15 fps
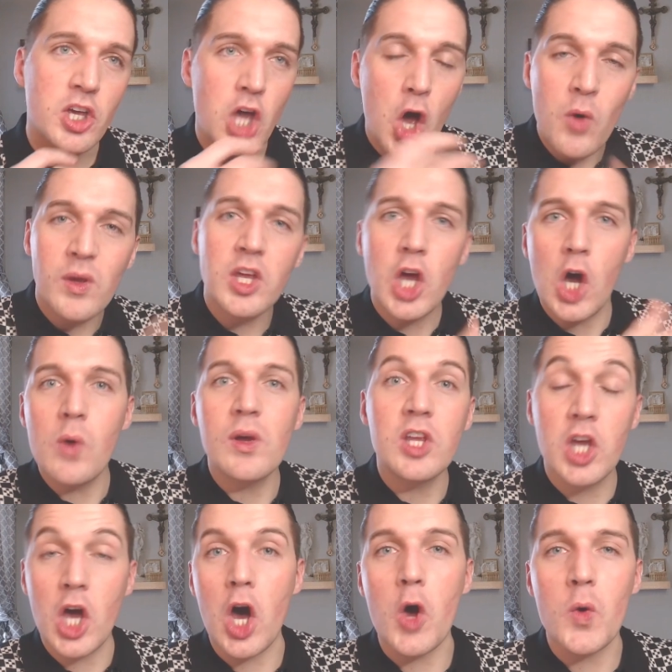go and go
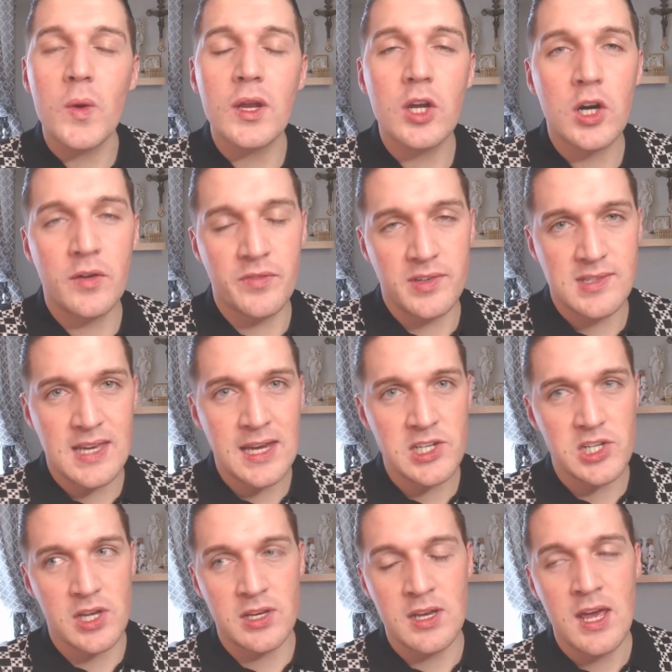and go in
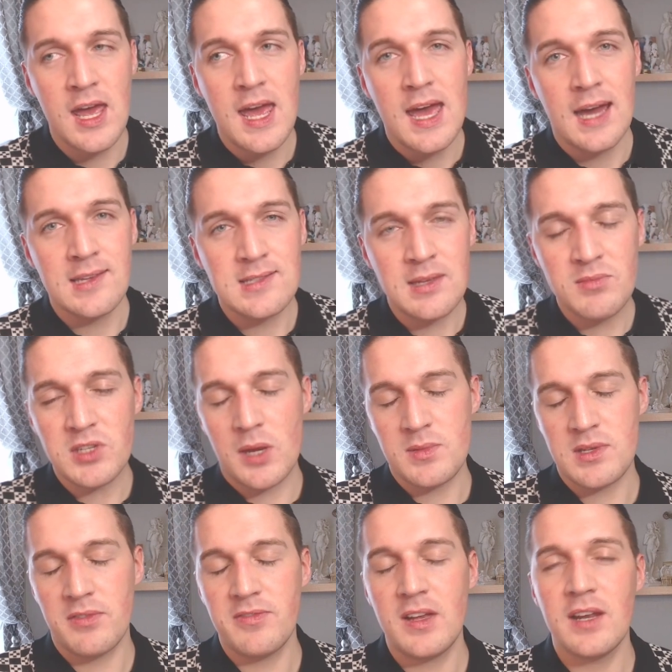conversation. And
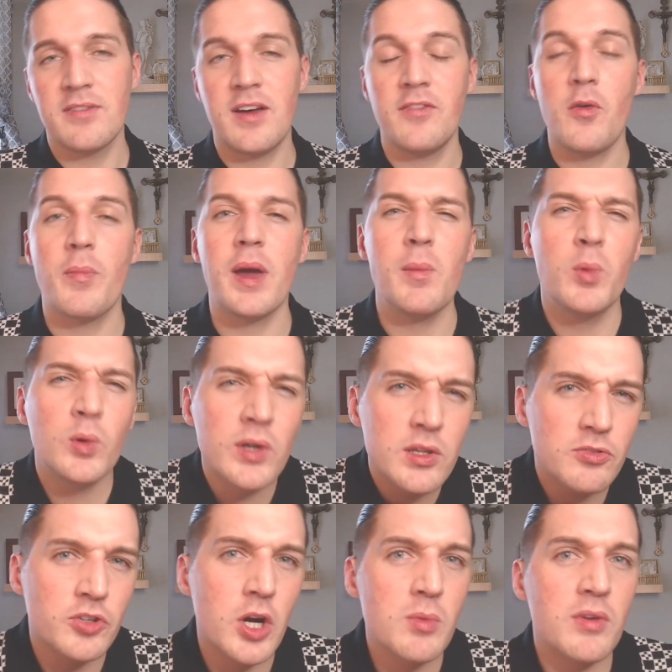sometimes I feel if other people were in
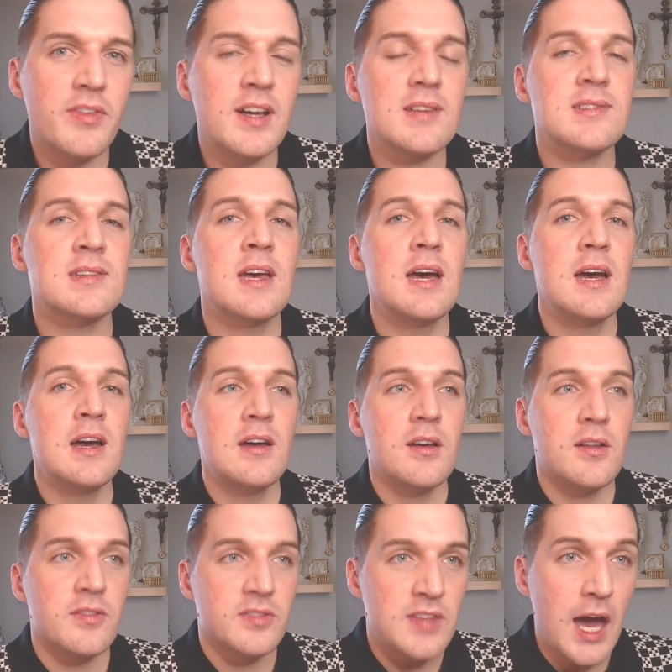the room with us,
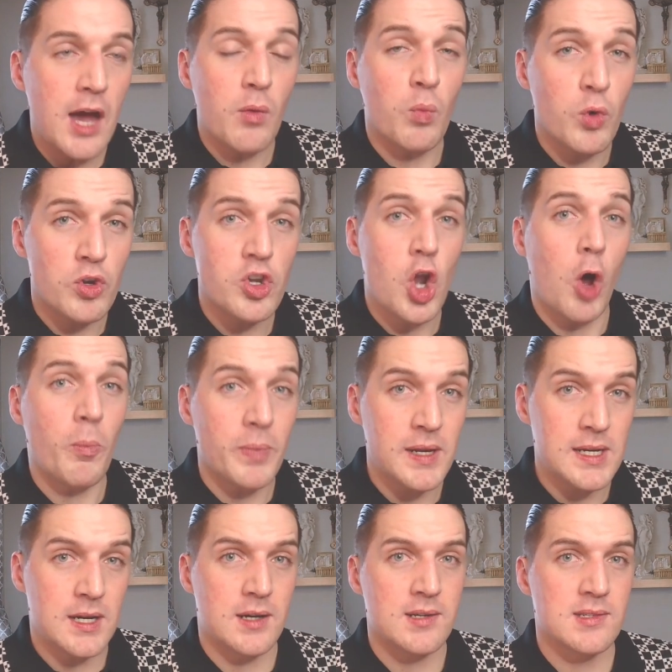that would not
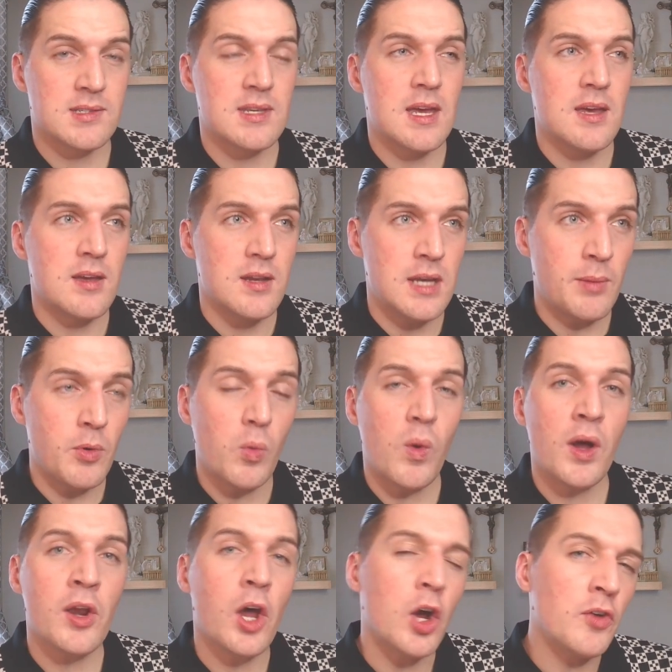be nice. Number
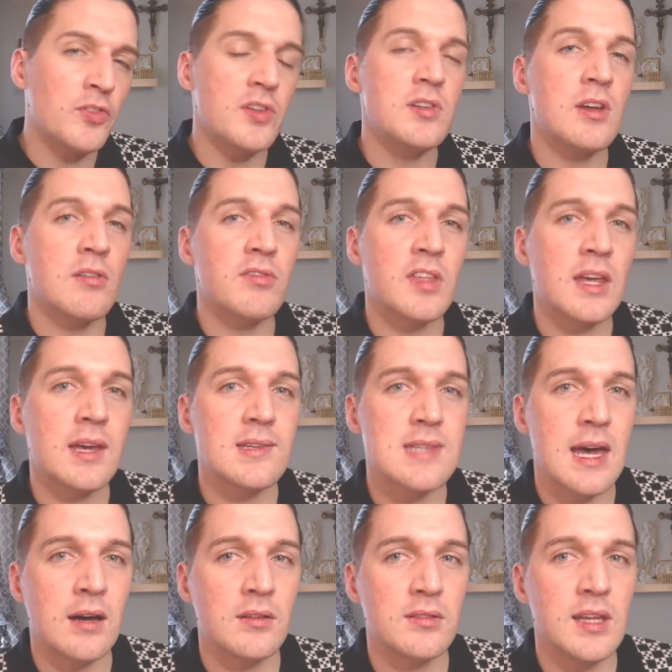one, I often don't think
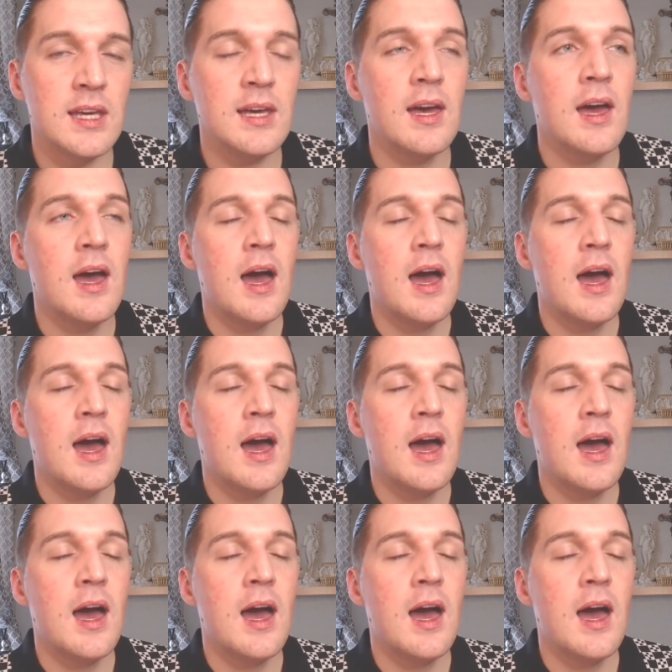it's healthy.